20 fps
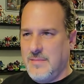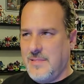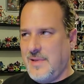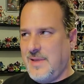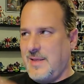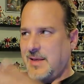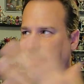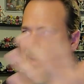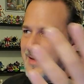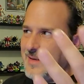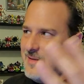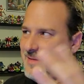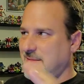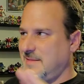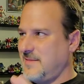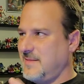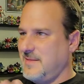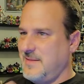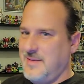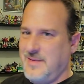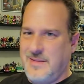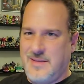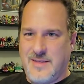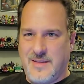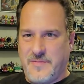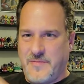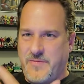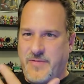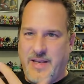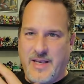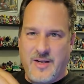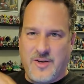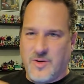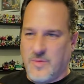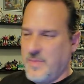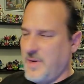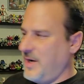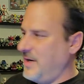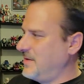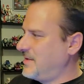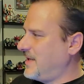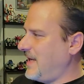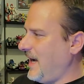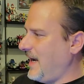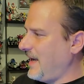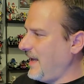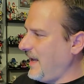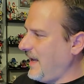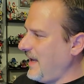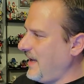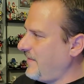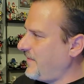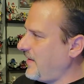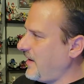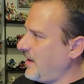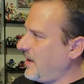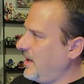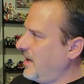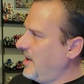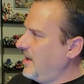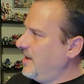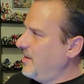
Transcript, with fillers: The vehicle mode's kind of iffy,